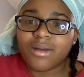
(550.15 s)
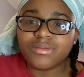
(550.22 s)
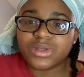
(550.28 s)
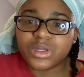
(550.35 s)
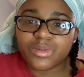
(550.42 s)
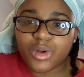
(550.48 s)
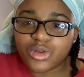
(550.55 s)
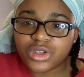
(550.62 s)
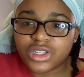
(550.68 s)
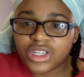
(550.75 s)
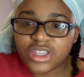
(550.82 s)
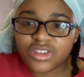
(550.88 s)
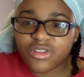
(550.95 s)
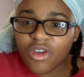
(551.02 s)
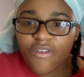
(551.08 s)
am supposed to
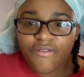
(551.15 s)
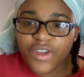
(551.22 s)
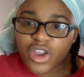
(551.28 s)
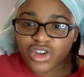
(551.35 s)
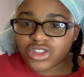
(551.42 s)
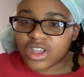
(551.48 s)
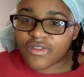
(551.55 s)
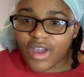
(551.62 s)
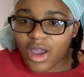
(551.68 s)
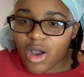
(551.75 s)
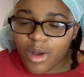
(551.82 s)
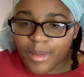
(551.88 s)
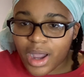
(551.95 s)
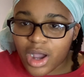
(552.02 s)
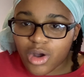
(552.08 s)
just figure stuff out
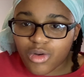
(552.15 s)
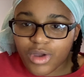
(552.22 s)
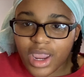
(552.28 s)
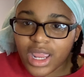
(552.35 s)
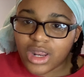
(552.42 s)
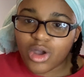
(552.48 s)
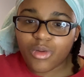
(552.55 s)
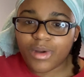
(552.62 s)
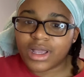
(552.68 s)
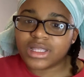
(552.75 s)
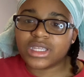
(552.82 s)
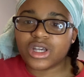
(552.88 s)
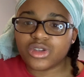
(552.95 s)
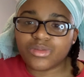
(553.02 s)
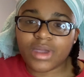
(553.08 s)
on my own and no one
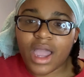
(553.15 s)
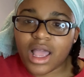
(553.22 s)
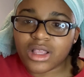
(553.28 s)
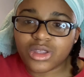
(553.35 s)
tells me how to